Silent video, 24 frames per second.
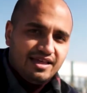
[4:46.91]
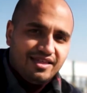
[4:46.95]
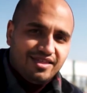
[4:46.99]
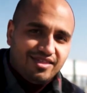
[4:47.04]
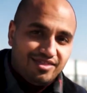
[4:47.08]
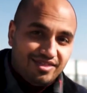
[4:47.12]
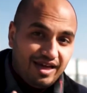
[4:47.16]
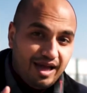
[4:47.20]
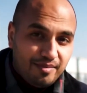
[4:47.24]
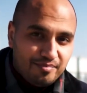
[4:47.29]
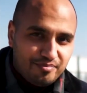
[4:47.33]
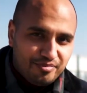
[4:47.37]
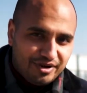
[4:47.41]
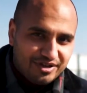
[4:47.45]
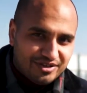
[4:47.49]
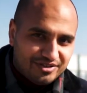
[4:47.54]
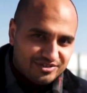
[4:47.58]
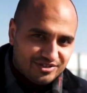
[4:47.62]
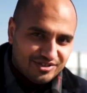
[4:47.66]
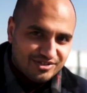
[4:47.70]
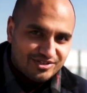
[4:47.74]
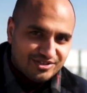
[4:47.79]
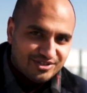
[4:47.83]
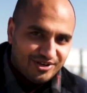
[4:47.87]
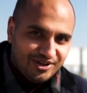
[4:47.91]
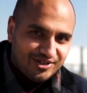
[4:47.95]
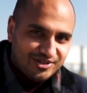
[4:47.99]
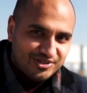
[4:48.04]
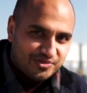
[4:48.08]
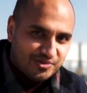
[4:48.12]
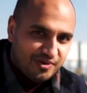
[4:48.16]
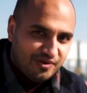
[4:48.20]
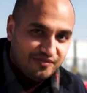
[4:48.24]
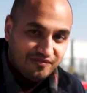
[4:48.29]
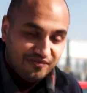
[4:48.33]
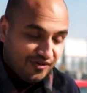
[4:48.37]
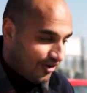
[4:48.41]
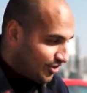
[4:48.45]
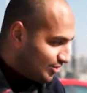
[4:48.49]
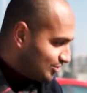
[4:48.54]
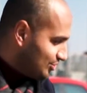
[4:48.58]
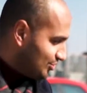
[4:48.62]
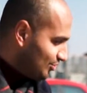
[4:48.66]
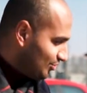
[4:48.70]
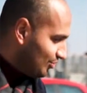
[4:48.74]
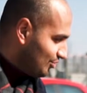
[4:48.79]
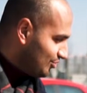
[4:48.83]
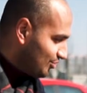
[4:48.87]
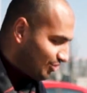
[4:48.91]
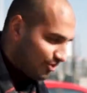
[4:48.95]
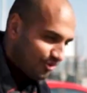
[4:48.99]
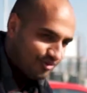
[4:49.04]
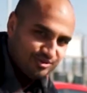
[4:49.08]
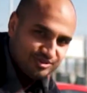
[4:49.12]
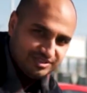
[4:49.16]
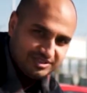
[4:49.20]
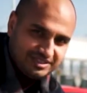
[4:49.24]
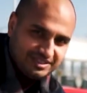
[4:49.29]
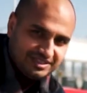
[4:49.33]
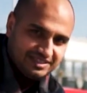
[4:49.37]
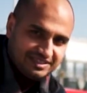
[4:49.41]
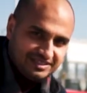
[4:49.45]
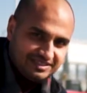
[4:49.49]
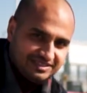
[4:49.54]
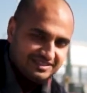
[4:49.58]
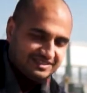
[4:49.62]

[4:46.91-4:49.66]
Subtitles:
That brings us onto a Vauxhall Corsa.